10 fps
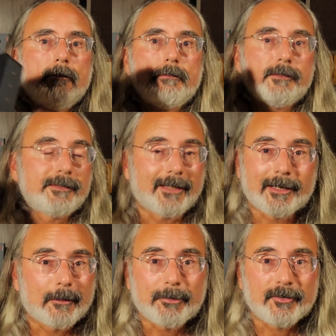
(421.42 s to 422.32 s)

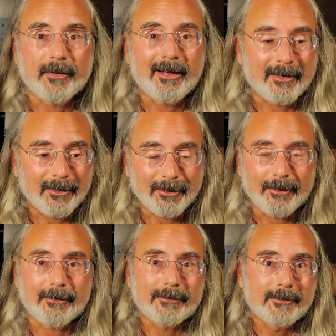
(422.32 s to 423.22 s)
Setup is not
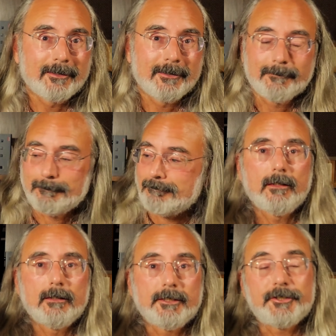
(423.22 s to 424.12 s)
hard.
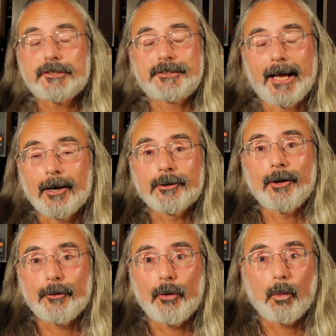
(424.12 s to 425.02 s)
You just
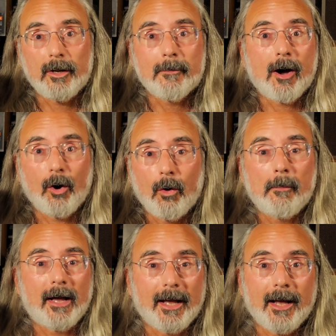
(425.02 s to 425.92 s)
download the Wiim Home
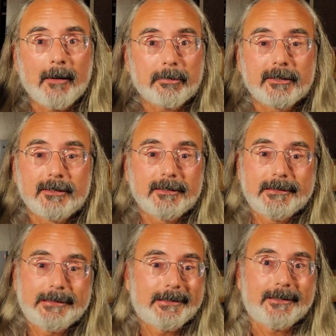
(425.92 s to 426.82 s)
app
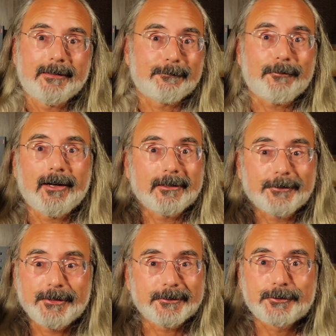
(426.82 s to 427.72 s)
and follow
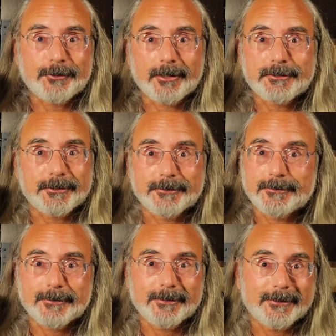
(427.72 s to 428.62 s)
the
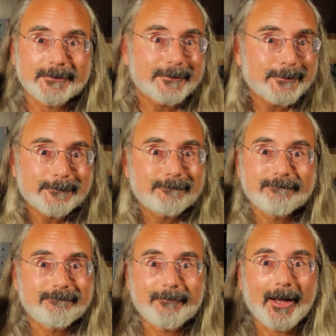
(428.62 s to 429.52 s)
instructions, and it's
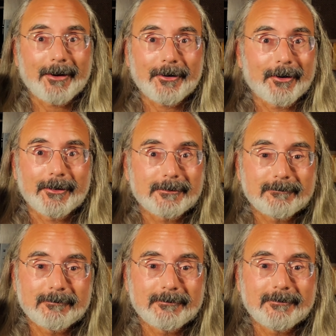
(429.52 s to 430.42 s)
not hard.
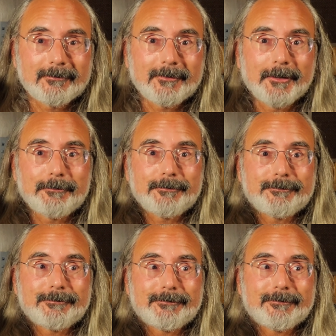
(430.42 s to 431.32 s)
If
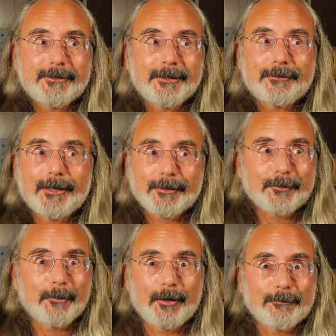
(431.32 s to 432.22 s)
you've got a
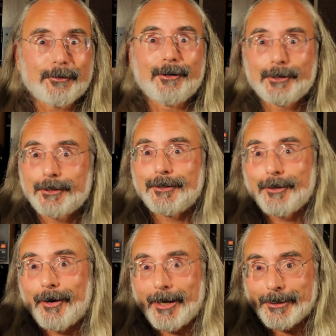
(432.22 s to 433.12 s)
smartphone and you
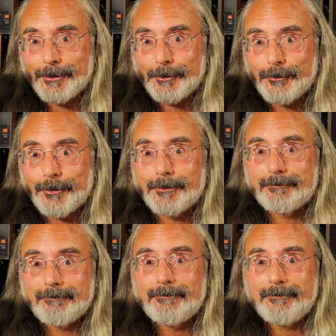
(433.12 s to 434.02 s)
know how to use it,
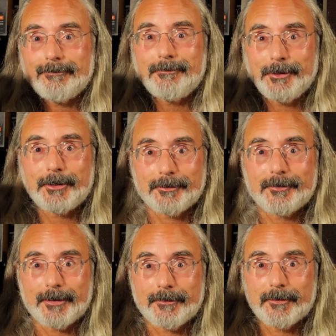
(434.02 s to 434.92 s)
you can
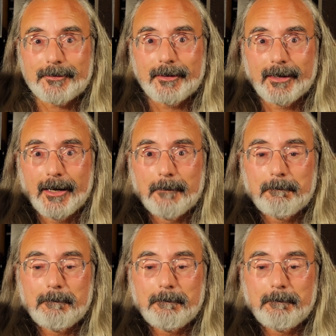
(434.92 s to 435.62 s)
set this thing up.